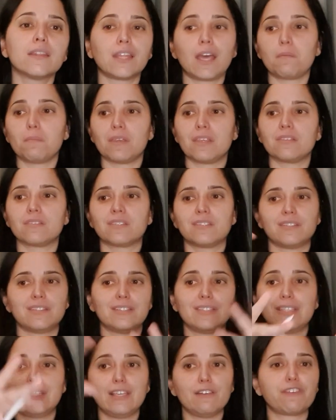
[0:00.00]
That means
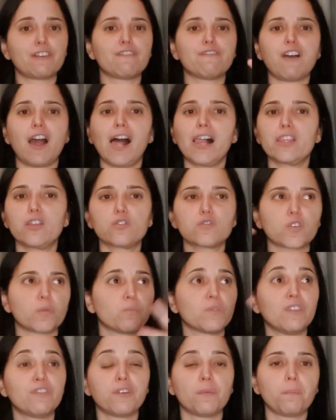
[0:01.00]
different values
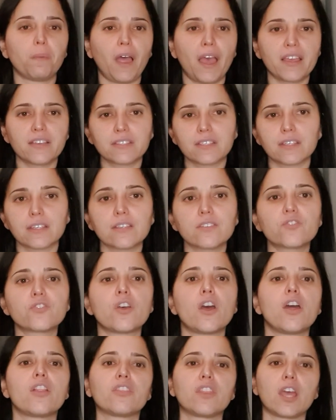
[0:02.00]
from different
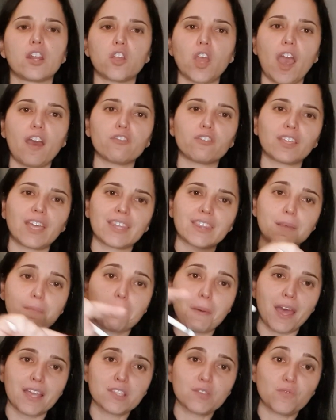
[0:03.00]
places. Then you have to get the
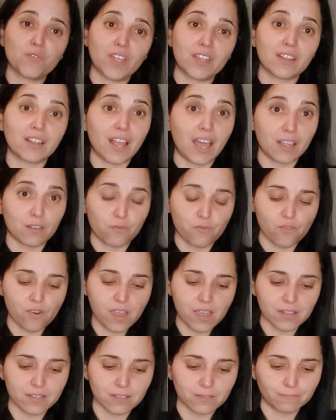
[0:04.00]
best fit line for
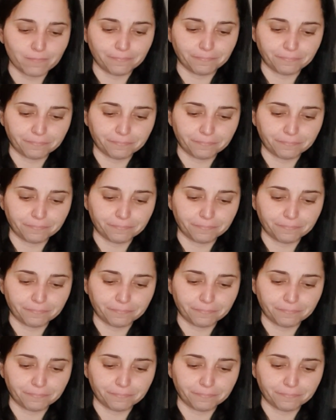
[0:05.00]
it.